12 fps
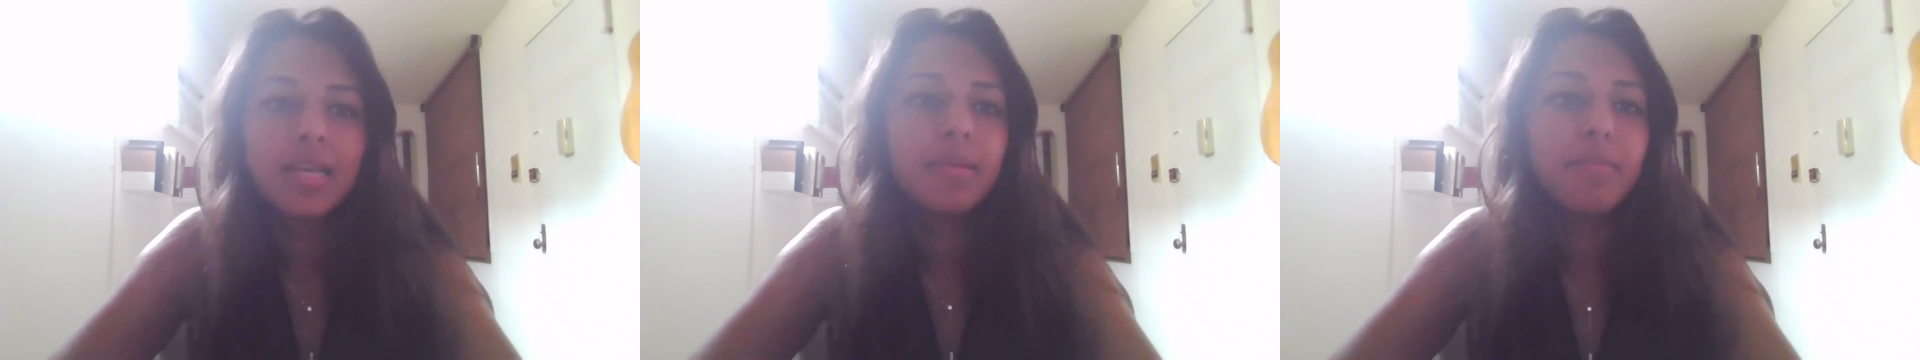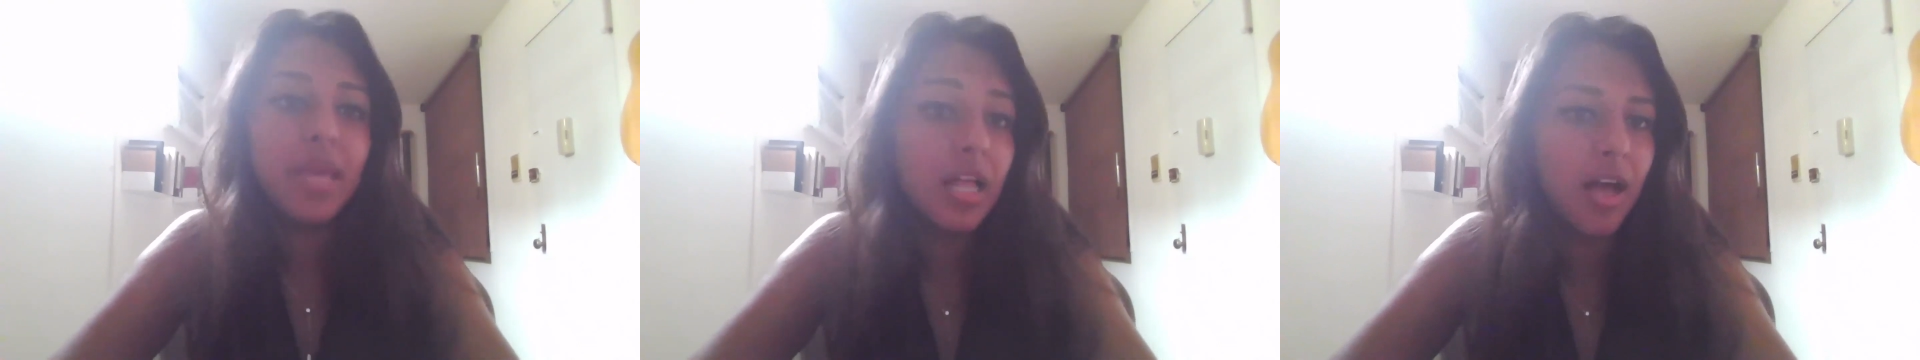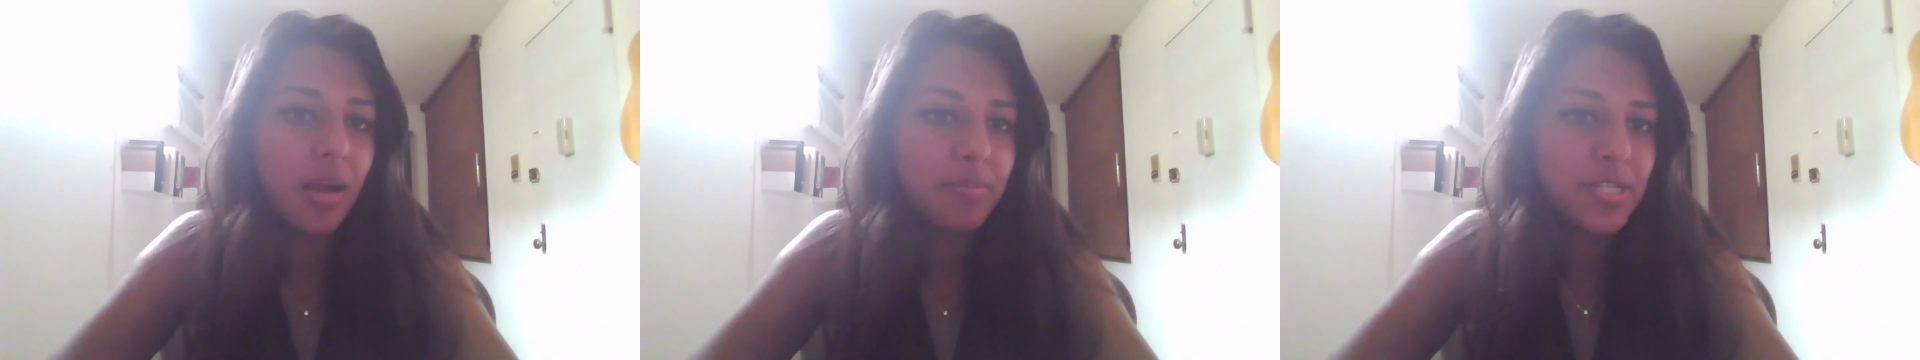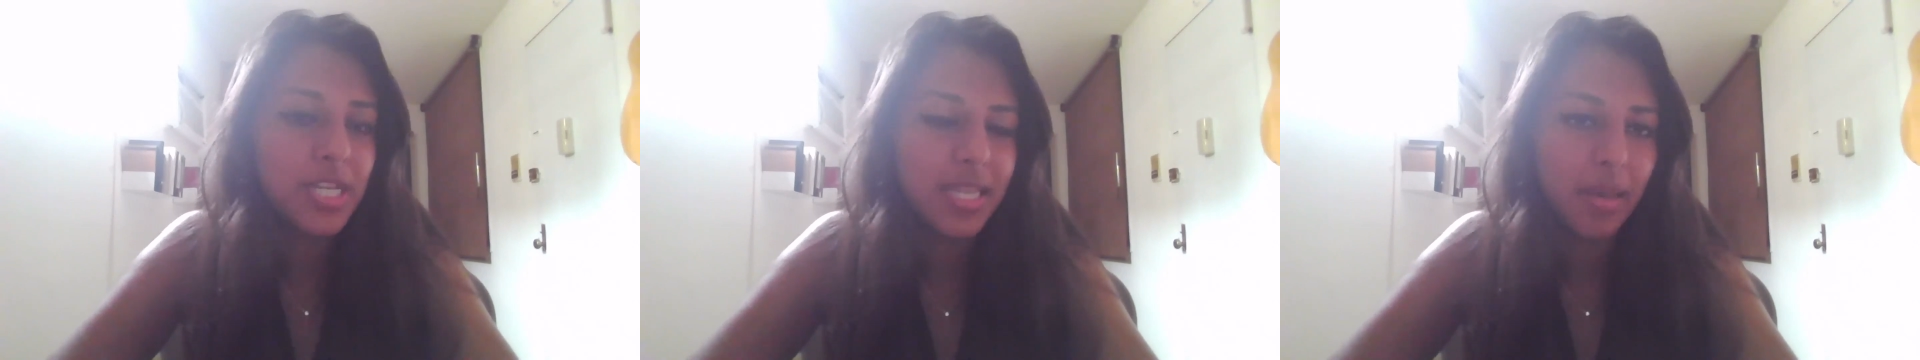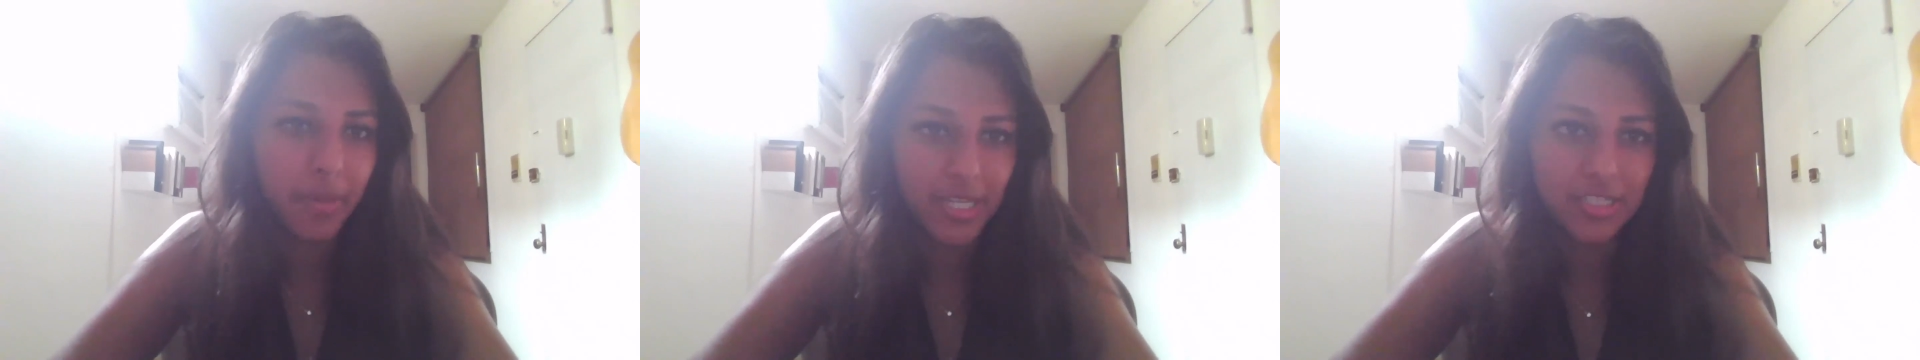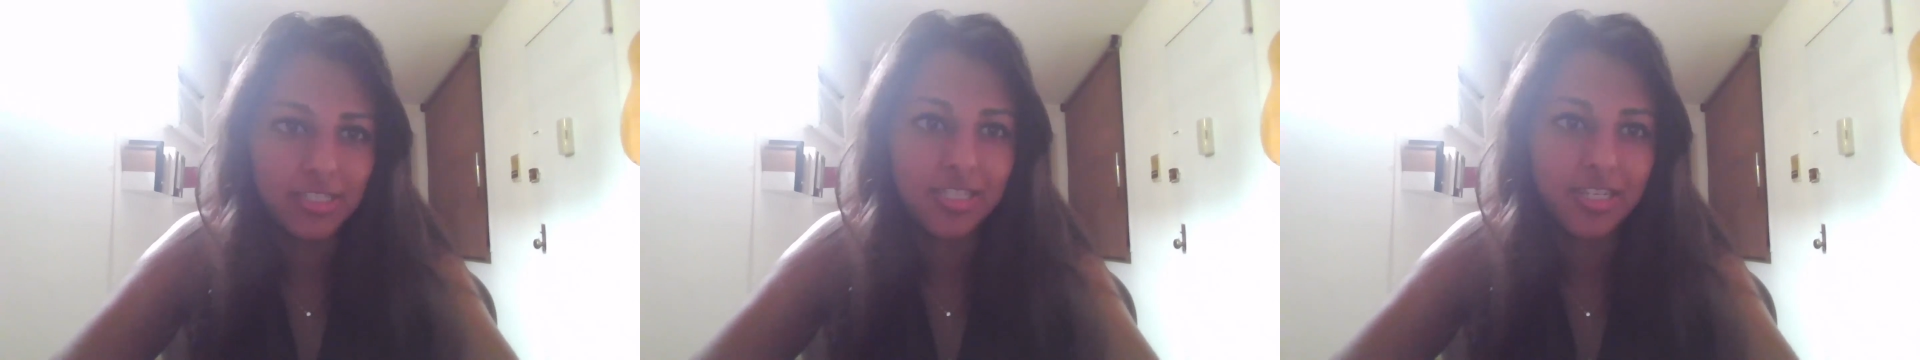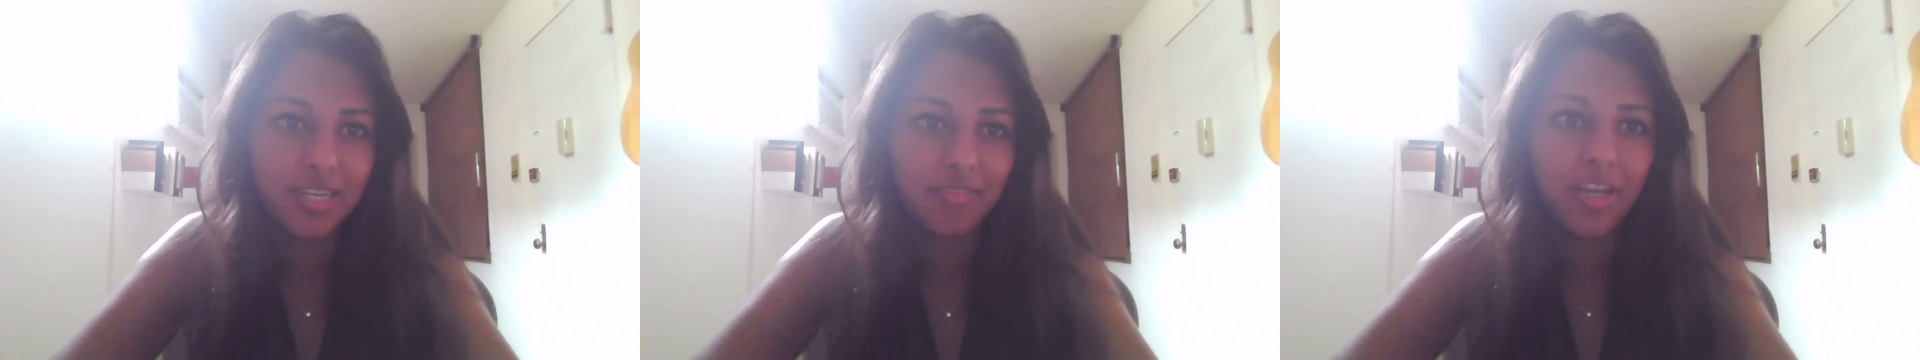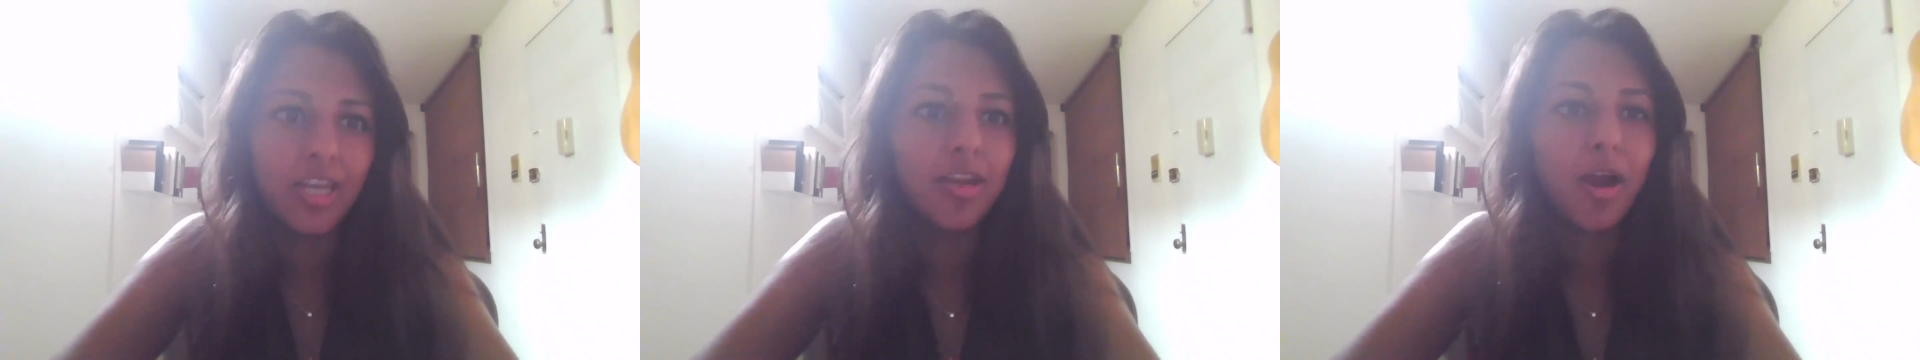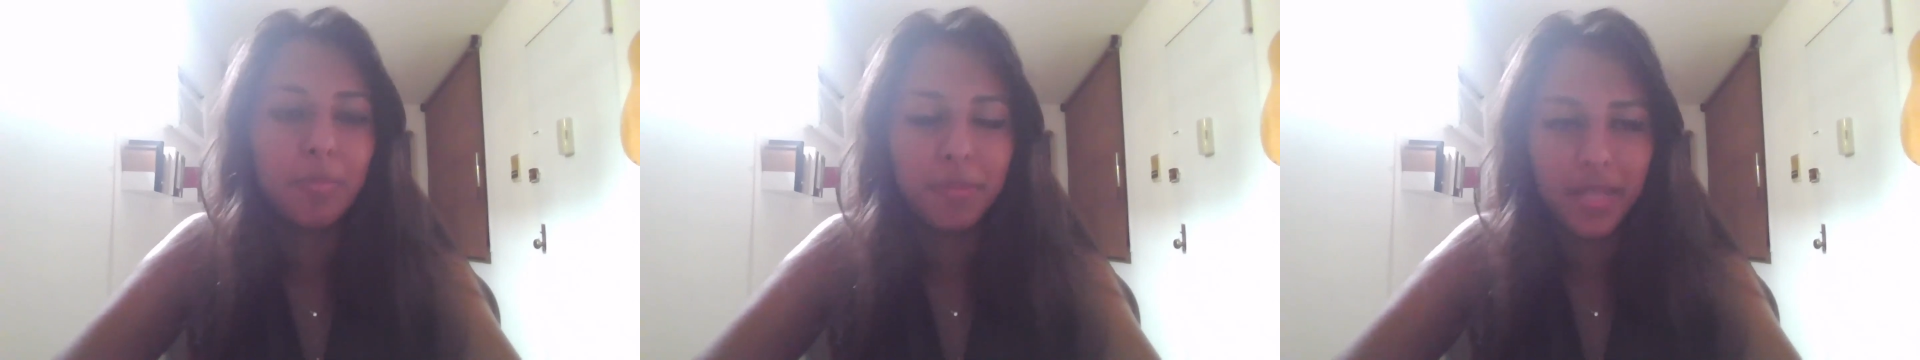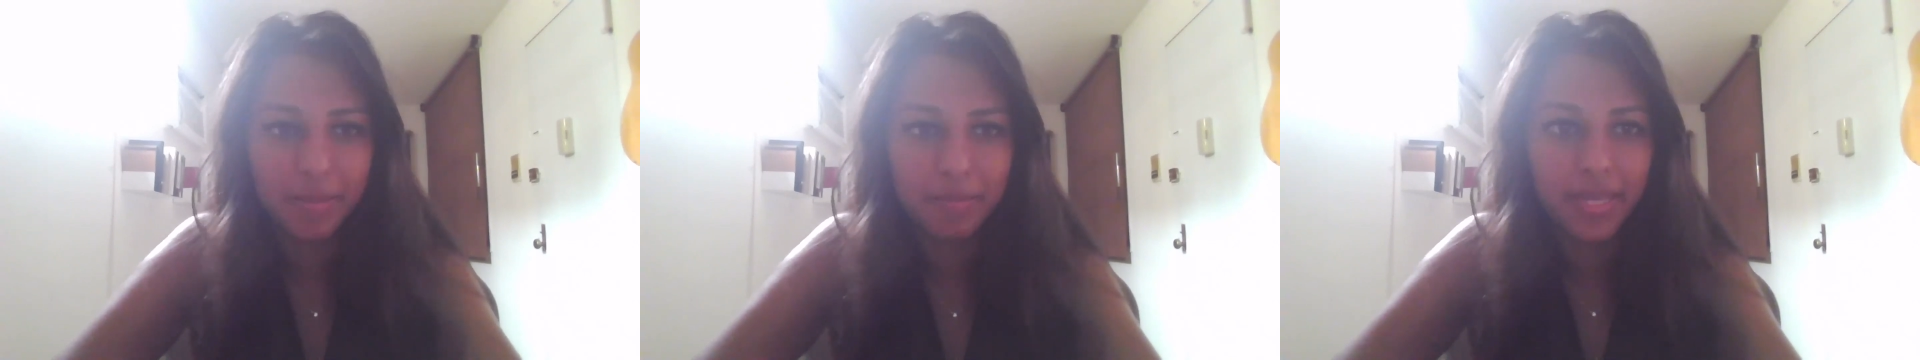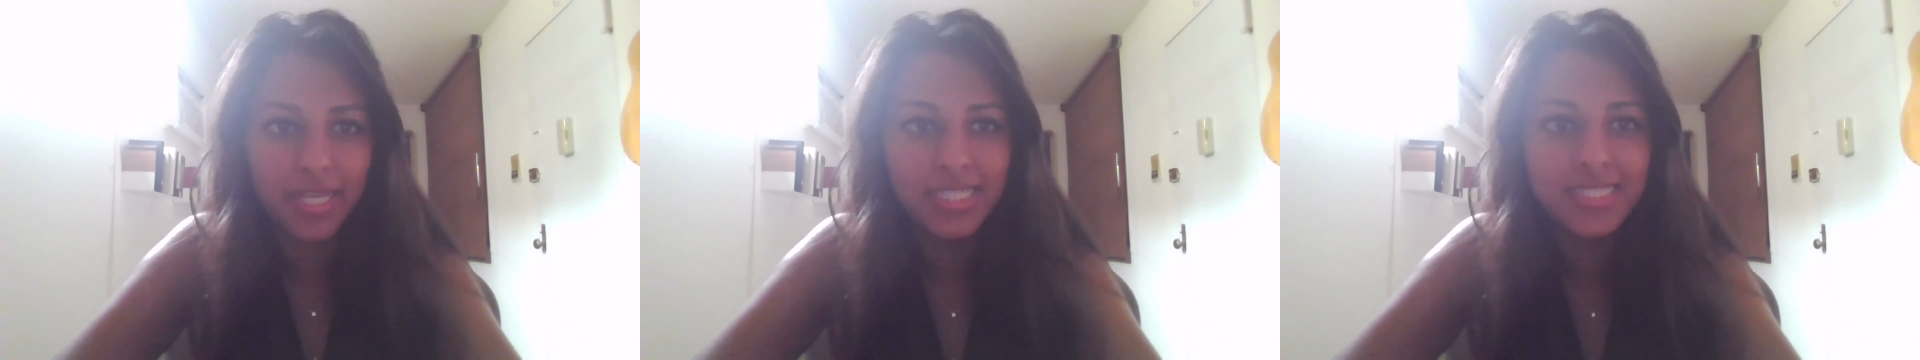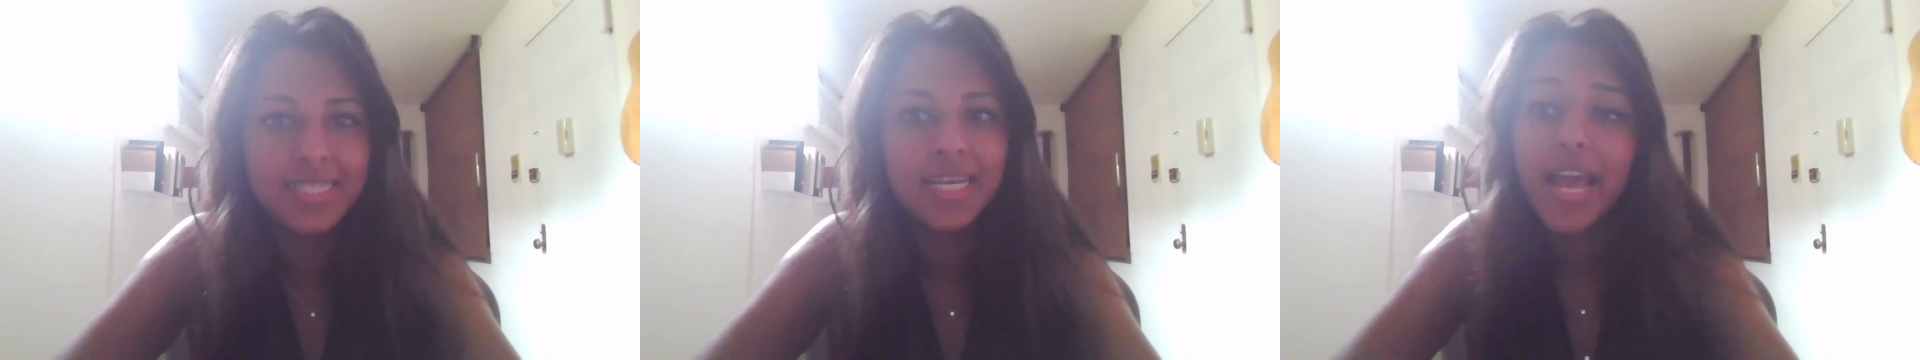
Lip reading: meal option that patients are given are plant-based.